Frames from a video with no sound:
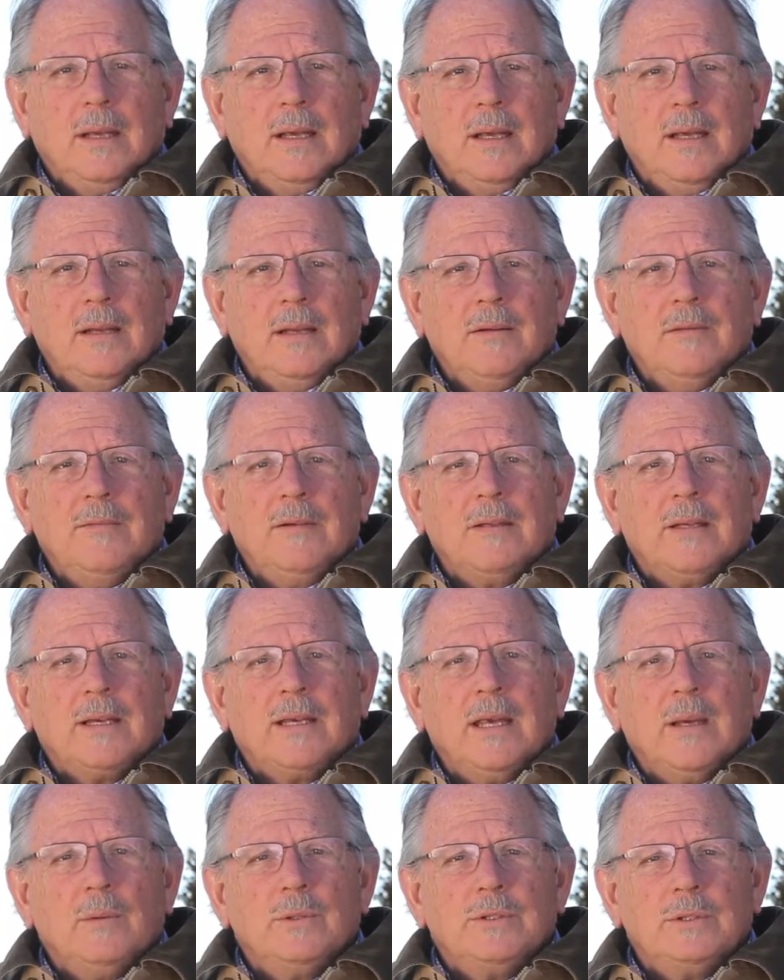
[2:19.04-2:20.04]
He didn't feel
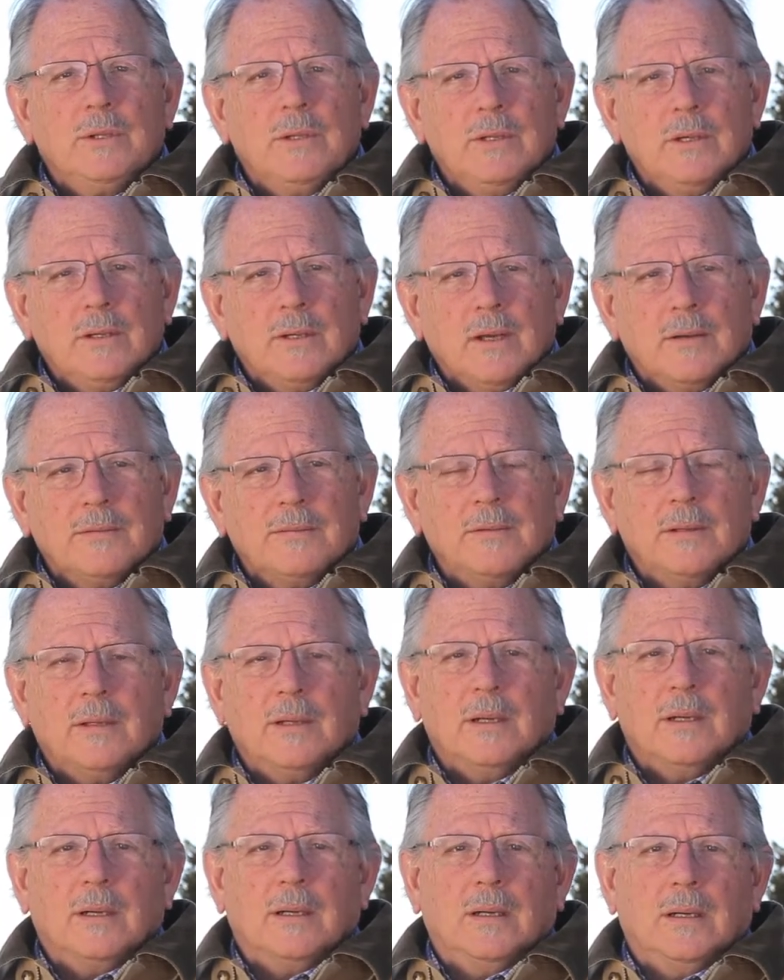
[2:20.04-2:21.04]
like he was good enough for
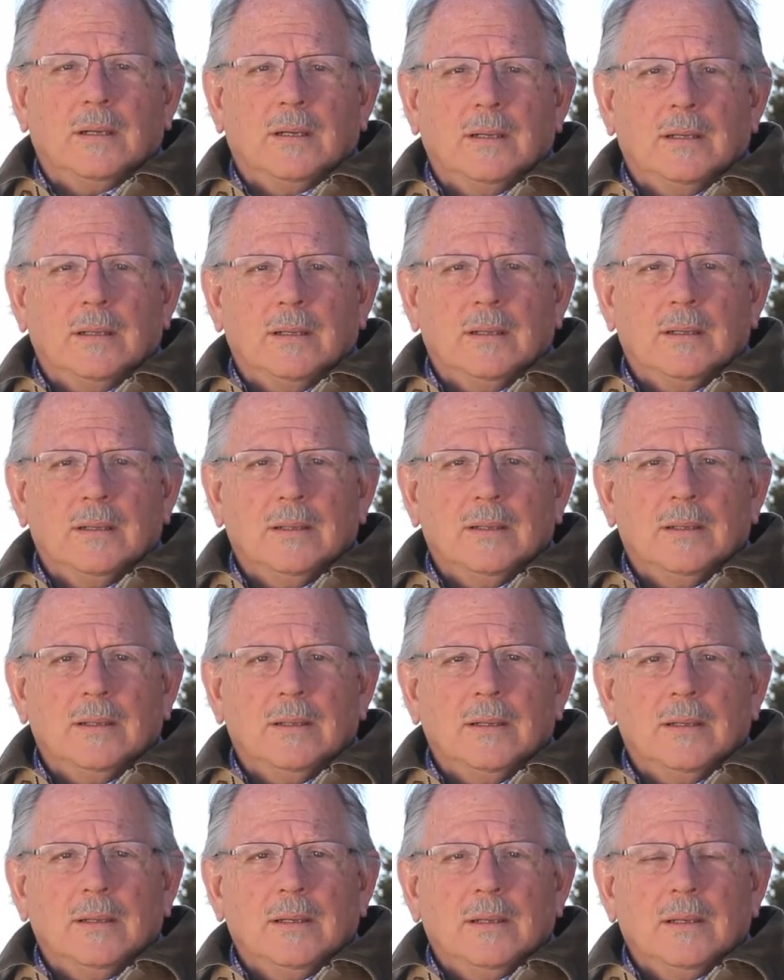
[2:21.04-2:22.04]
her.
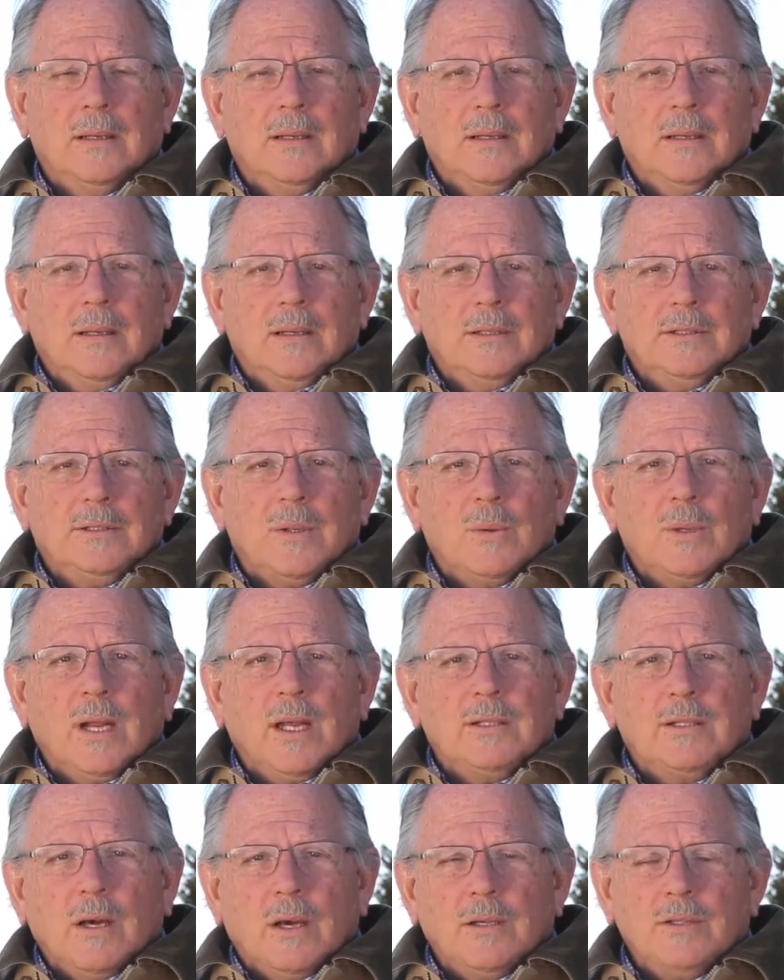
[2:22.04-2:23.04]
So when
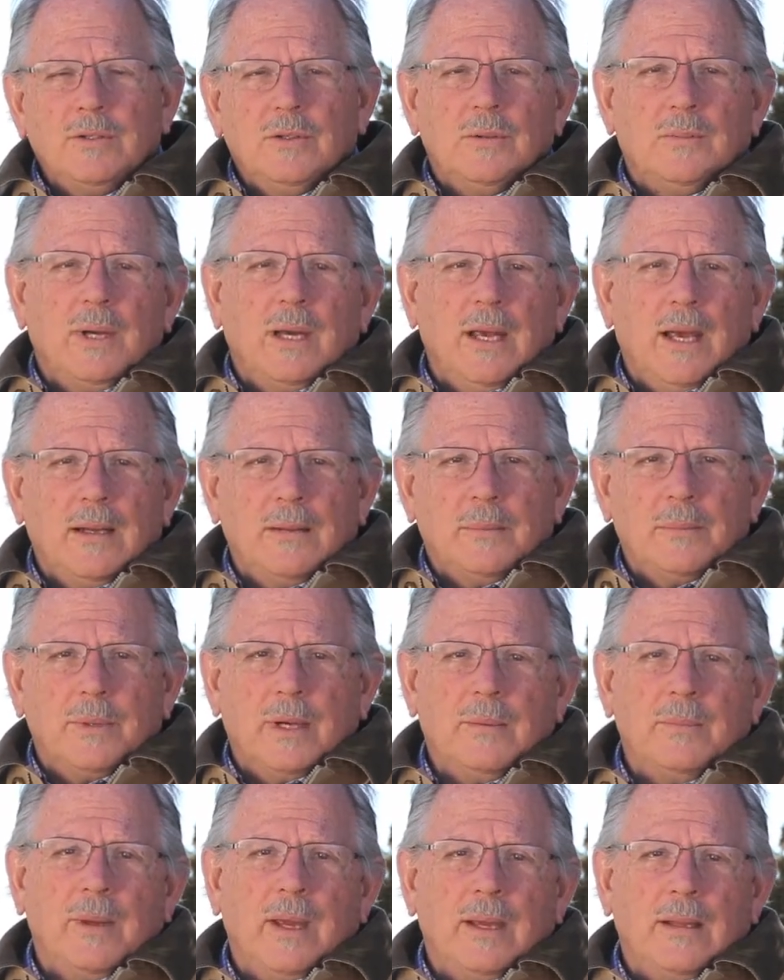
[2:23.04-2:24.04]
I talked to him, I had him
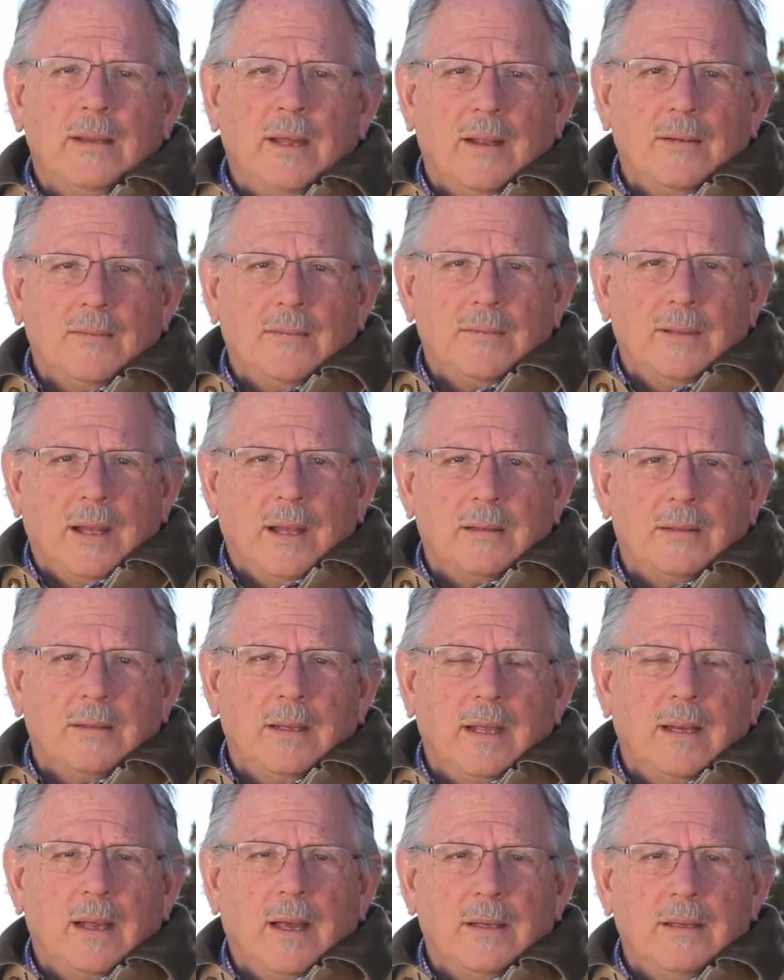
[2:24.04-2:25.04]
bring back
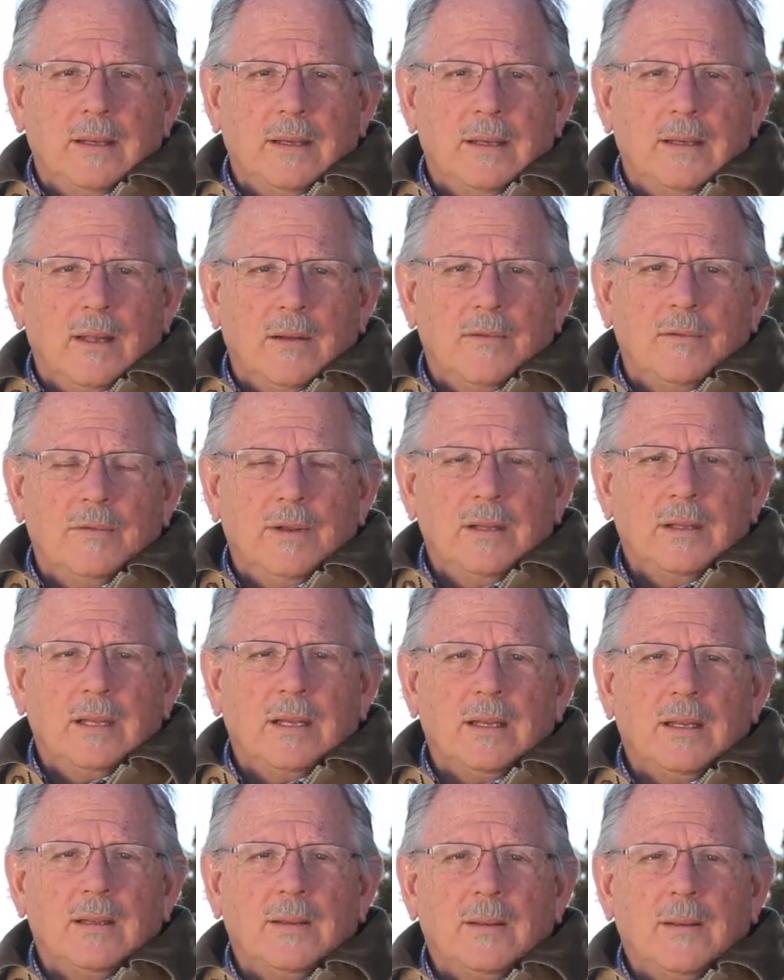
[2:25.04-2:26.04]
that idea, that
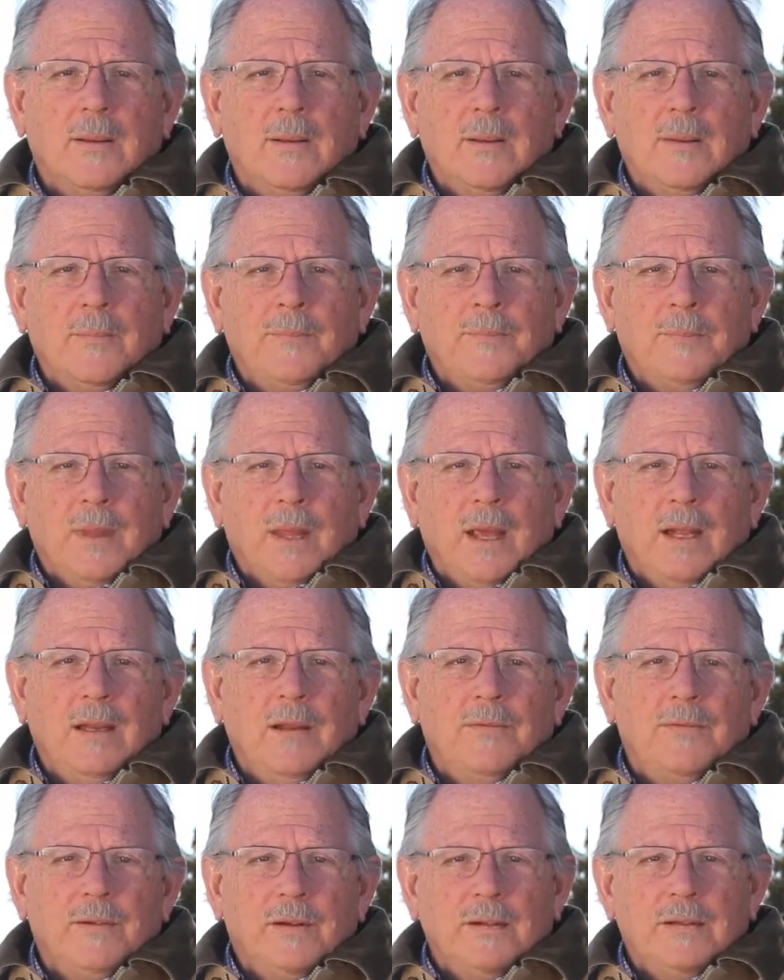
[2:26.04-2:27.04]
feeling, and
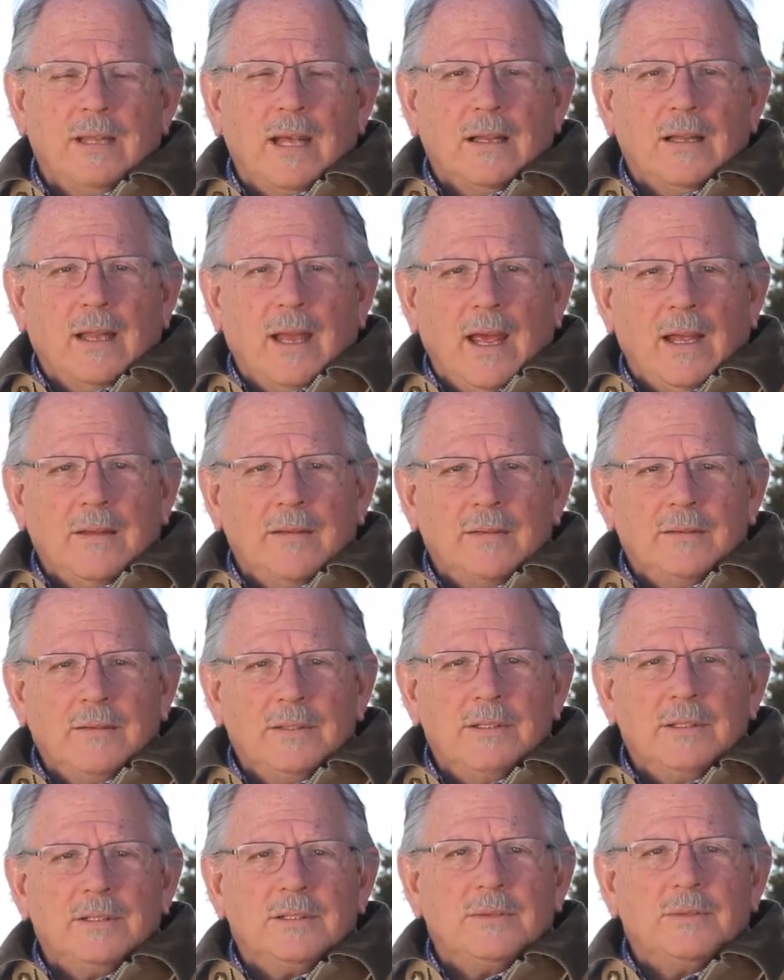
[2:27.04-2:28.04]
he felt that lack of
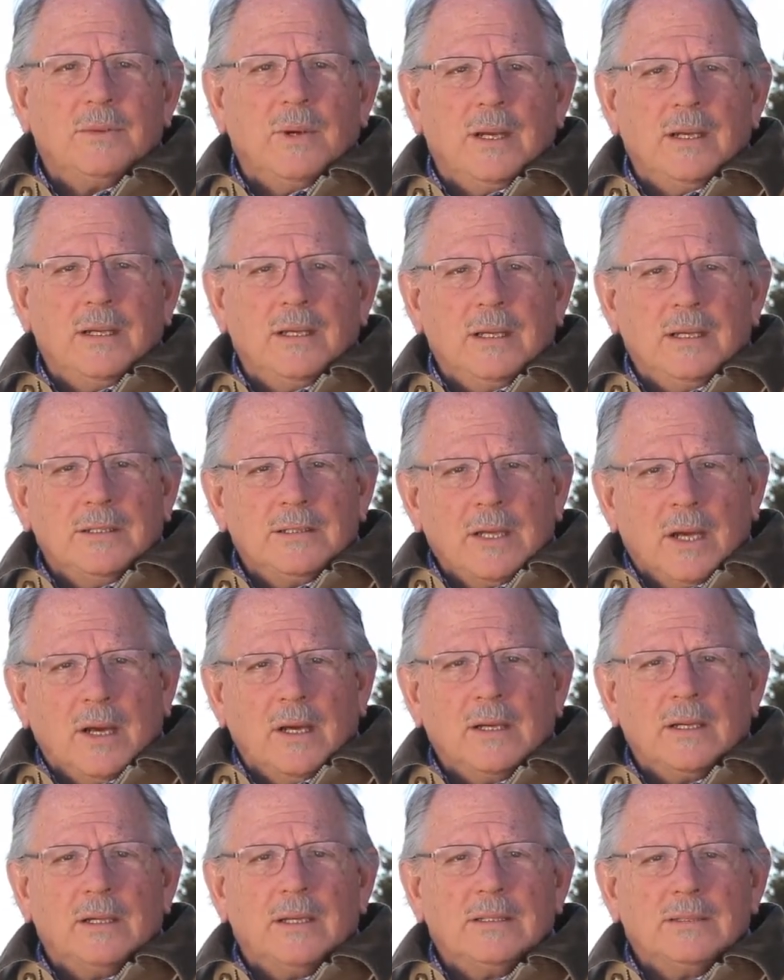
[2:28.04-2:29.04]
goodness right in his
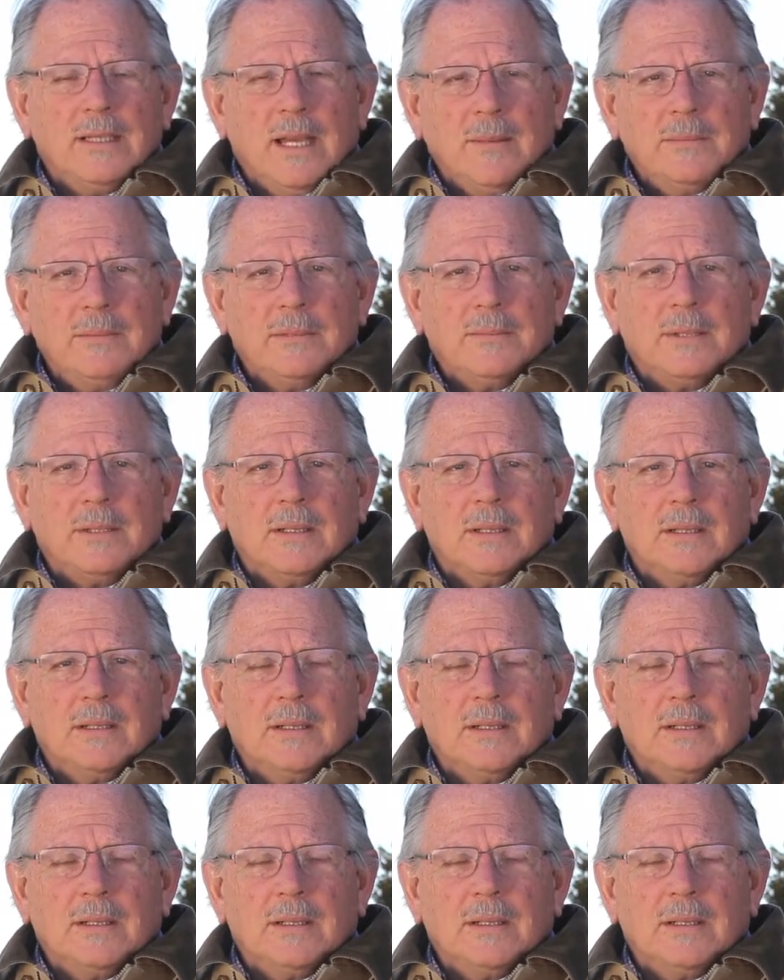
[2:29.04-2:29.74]
heart and his abdomen.